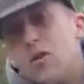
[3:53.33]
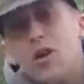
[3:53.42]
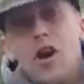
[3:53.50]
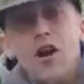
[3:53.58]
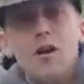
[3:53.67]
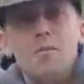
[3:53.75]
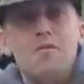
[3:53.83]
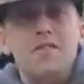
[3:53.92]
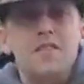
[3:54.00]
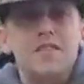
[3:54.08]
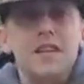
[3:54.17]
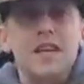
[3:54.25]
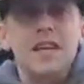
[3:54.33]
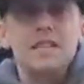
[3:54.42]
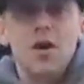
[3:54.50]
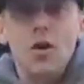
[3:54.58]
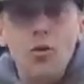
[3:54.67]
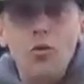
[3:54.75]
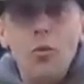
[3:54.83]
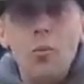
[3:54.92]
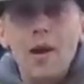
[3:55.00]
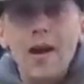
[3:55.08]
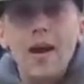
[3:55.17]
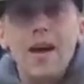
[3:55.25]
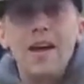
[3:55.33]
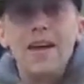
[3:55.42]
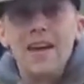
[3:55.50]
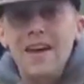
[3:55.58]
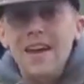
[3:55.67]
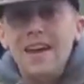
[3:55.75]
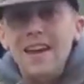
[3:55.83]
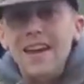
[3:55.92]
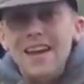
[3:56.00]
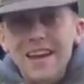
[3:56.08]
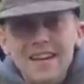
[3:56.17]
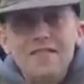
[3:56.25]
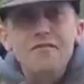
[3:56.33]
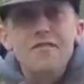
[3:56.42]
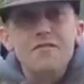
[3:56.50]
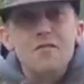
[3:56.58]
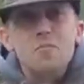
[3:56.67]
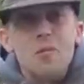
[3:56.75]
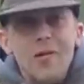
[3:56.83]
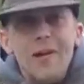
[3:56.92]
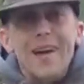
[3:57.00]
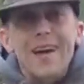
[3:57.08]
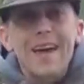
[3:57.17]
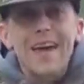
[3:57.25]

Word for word: what carp fishing is all about. In the river, boy.